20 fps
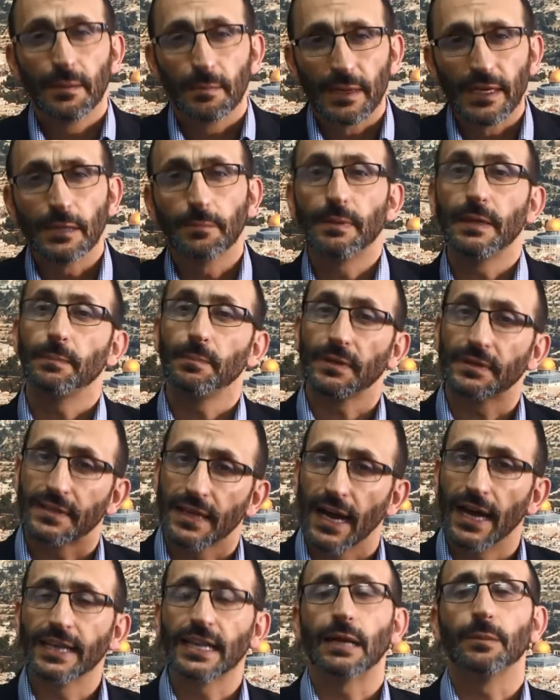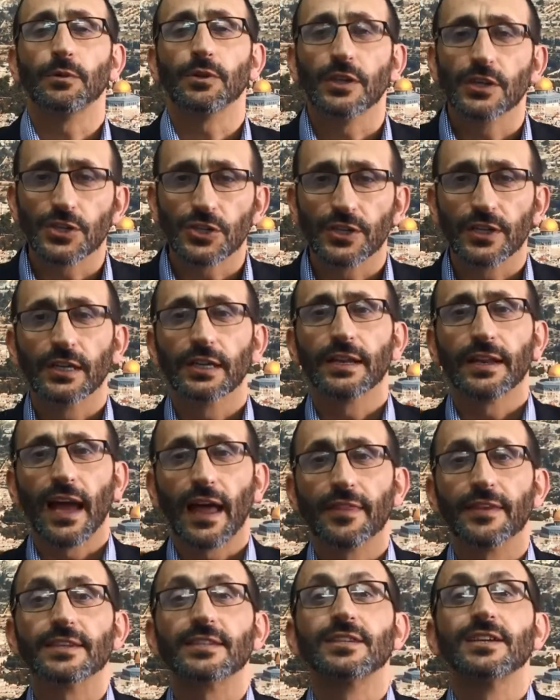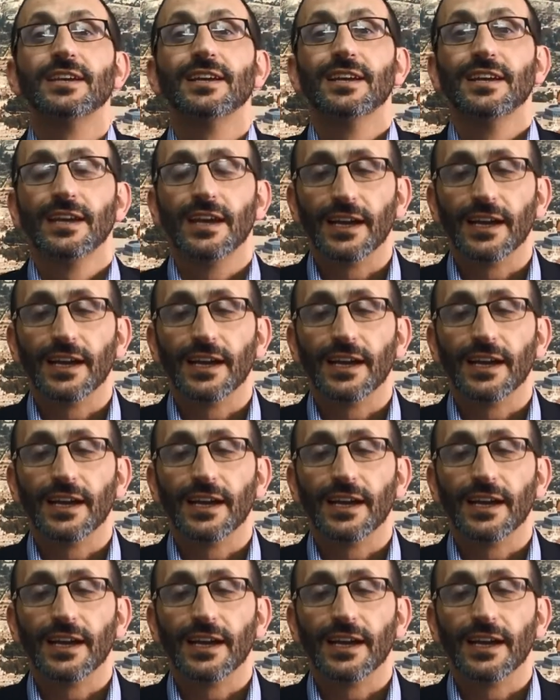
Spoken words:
Many people died, Ammunition Hill and others,